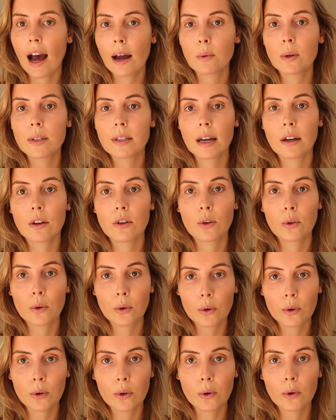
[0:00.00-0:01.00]
I was a
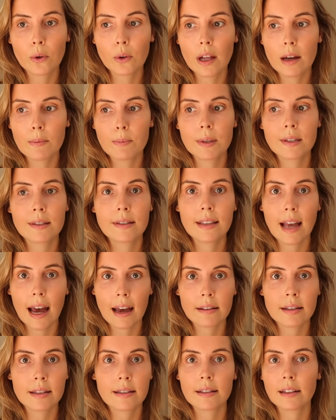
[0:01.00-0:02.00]
Google
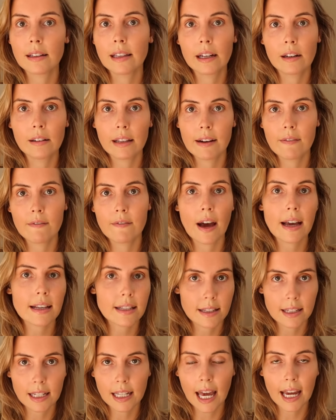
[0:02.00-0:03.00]
obsessed little
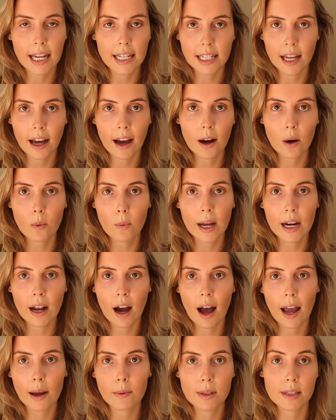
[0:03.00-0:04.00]
investigator when
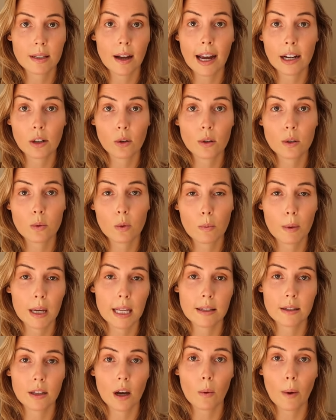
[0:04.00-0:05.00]
I was diagnosed with
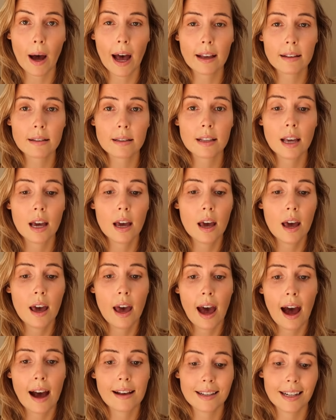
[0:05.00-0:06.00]
PCOS
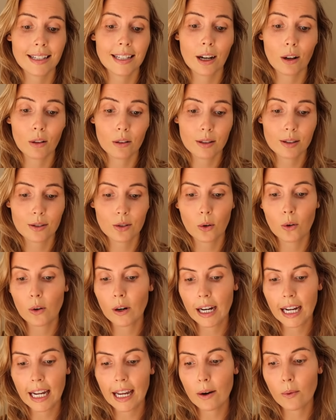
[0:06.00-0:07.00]
as I tell the
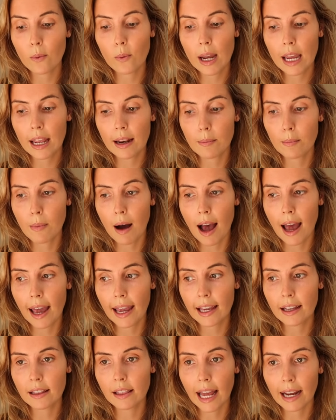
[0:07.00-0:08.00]
story in
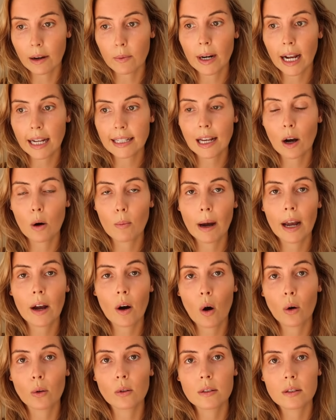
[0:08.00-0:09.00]
my, like when I tell my
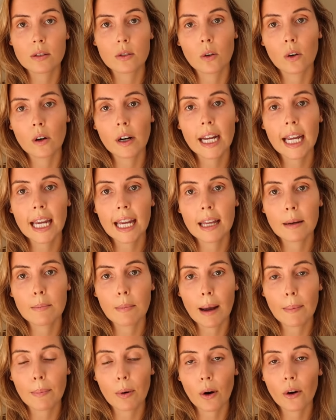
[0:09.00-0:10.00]
whole story in
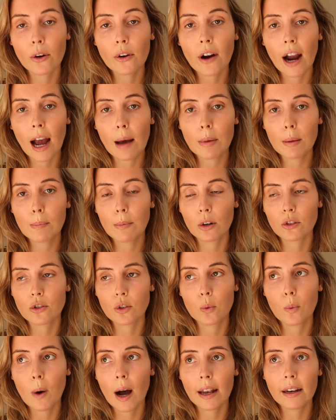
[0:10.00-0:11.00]
my program in
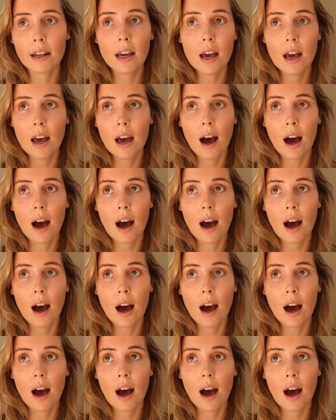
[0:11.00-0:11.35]
module one,